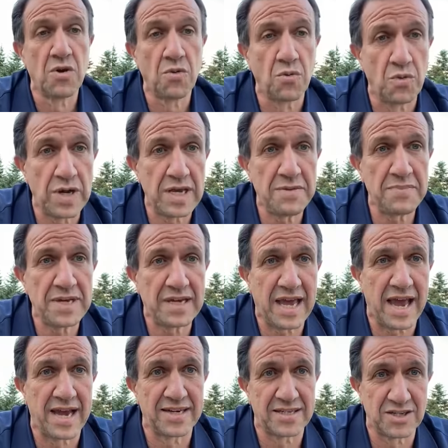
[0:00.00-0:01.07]
we
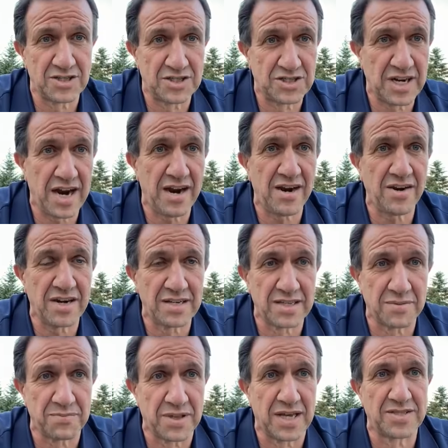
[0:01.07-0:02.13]
began to share in
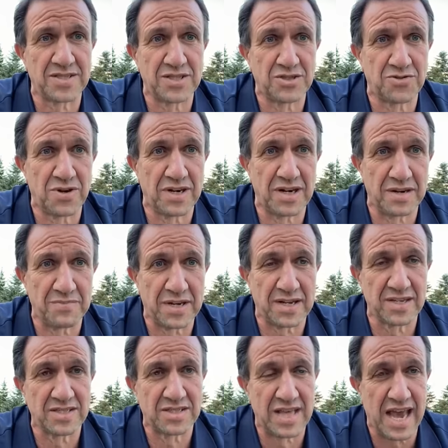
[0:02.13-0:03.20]
the Blessed Trinity
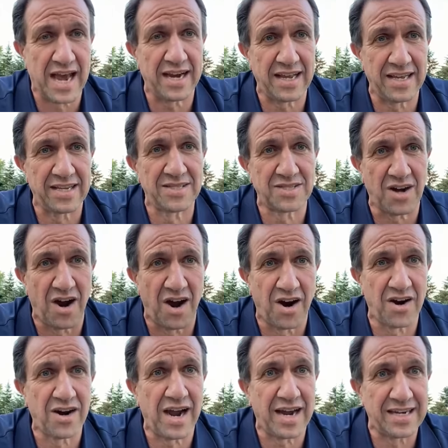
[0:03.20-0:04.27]
because that is
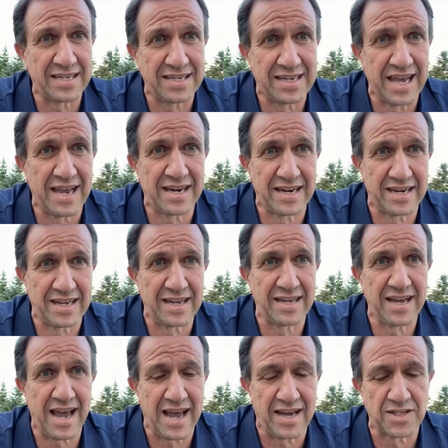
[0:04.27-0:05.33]
our
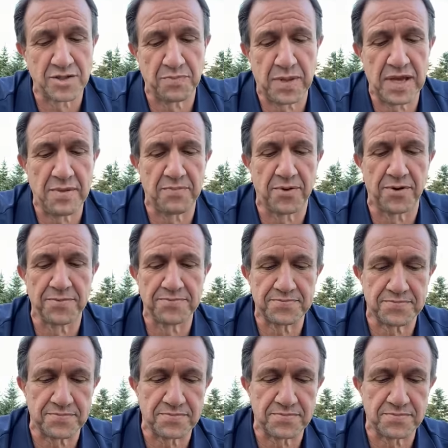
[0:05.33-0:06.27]
identity as people.